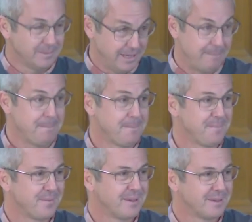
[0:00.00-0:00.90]
Yep.
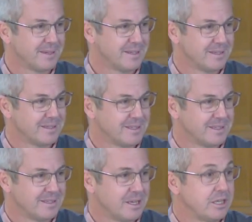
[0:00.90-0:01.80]

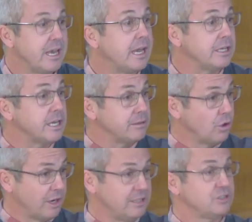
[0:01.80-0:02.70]
Yeah, yeah.
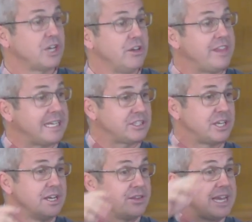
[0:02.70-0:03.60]
All right. So that's
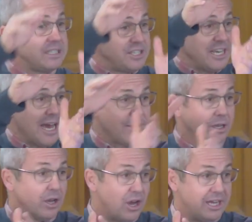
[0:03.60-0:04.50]
that's the other
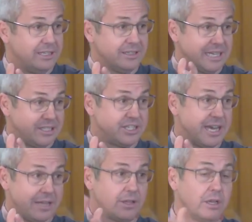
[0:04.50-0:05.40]
line. That's the
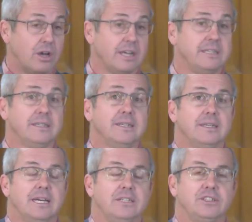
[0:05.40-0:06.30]
other line.
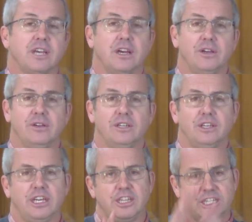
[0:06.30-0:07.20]
And so
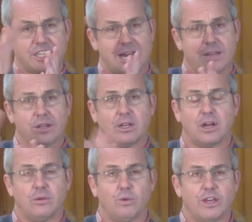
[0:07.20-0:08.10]
in this other
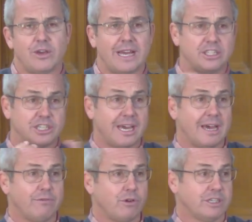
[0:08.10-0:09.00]
line where you actually
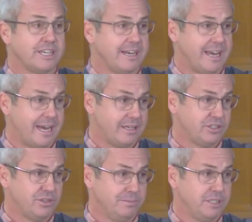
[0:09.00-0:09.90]
have worked out how to
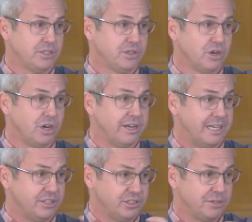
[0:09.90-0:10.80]
submit to God
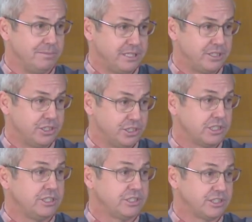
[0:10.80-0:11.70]
and to submit to
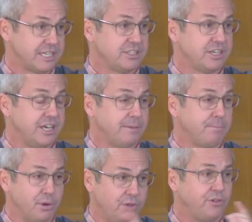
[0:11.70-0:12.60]
Jesus as king
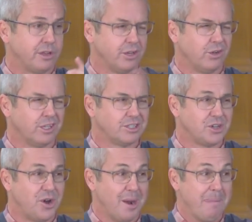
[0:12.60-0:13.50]
perfectly all the
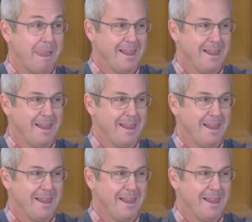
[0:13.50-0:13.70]
time,